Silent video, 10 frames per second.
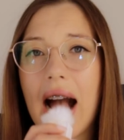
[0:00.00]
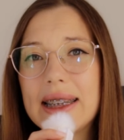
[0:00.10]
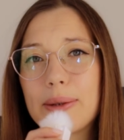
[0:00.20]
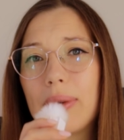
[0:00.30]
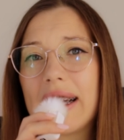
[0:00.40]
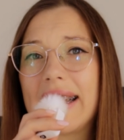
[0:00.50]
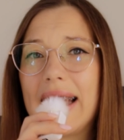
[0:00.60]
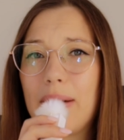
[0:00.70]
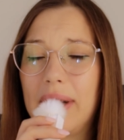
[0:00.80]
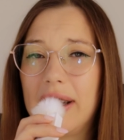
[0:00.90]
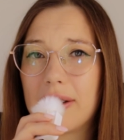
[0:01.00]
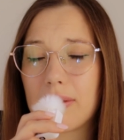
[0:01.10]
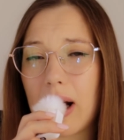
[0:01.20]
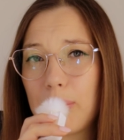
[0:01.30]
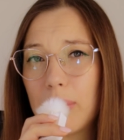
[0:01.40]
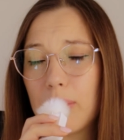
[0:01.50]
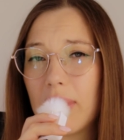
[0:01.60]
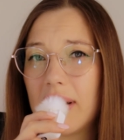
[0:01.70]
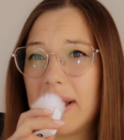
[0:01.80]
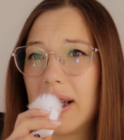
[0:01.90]
I split them into upper
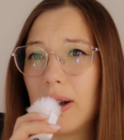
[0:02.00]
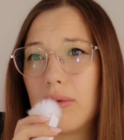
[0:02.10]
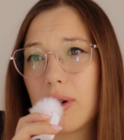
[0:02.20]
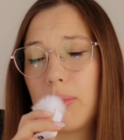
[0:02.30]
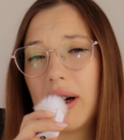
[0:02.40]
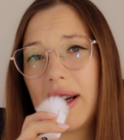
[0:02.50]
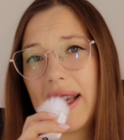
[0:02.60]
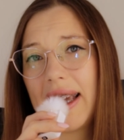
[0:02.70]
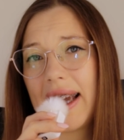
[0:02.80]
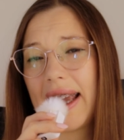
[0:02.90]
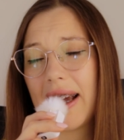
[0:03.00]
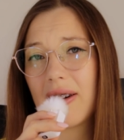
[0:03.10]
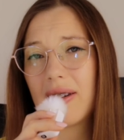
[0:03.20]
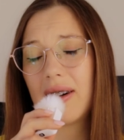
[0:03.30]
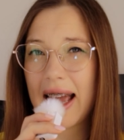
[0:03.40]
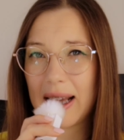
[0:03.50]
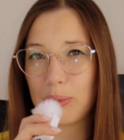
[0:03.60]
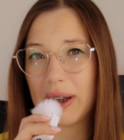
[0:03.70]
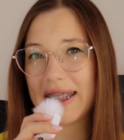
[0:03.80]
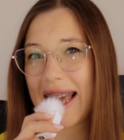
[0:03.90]
body, lower body, hair, head
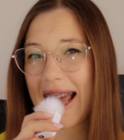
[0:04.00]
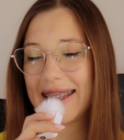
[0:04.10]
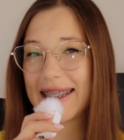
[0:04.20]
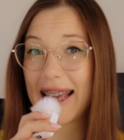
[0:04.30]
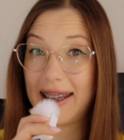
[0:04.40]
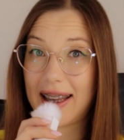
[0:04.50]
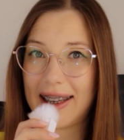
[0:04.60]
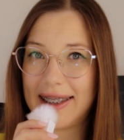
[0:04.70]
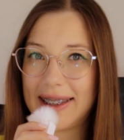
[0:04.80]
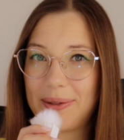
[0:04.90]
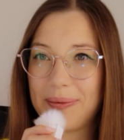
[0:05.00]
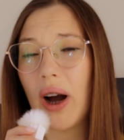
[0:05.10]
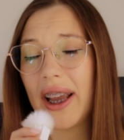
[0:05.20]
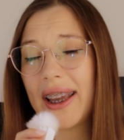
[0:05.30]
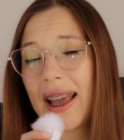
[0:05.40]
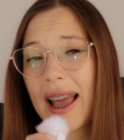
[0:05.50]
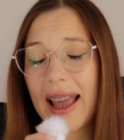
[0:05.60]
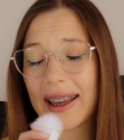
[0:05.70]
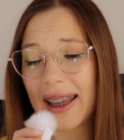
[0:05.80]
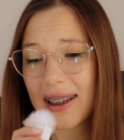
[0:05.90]
plus hands and eyes. Why?
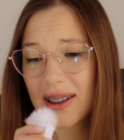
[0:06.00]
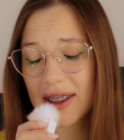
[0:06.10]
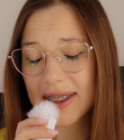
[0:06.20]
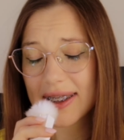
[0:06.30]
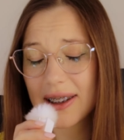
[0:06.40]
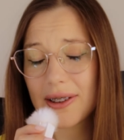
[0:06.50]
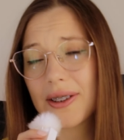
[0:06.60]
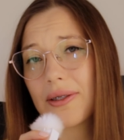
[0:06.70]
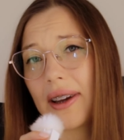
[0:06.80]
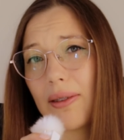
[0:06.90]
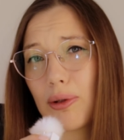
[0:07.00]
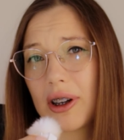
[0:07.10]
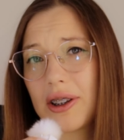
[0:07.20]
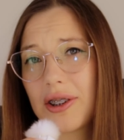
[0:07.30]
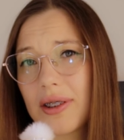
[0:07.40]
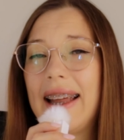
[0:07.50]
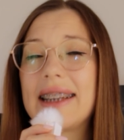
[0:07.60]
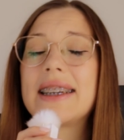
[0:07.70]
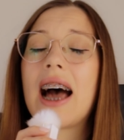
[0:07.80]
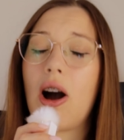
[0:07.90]
Again, just industry average.
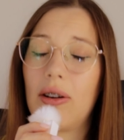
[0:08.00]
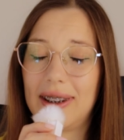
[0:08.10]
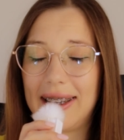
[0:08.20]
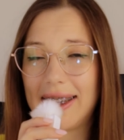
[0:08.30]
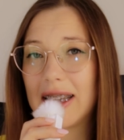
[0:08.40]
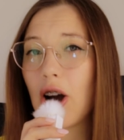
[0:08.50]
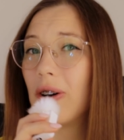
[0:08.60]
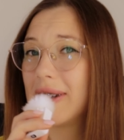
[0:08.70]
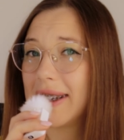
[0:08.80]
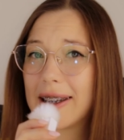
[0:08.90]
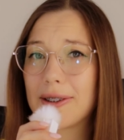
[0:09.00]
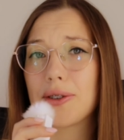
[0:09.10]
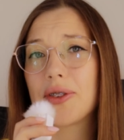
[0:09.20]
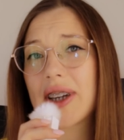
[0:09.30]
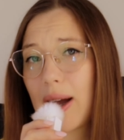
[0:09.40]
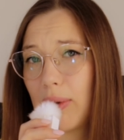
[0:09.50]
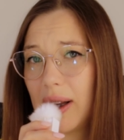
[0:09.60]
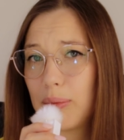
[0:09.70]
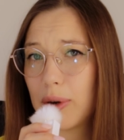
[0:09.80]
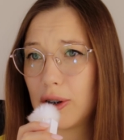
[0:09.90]
That's how we did it on Seekers of
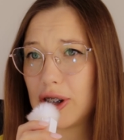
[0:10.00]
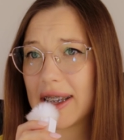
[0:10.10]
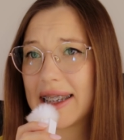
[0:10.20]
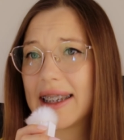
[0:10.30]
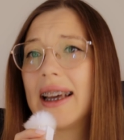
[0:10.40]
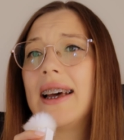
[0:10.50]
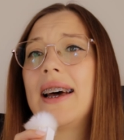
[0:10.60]
Skywhale project.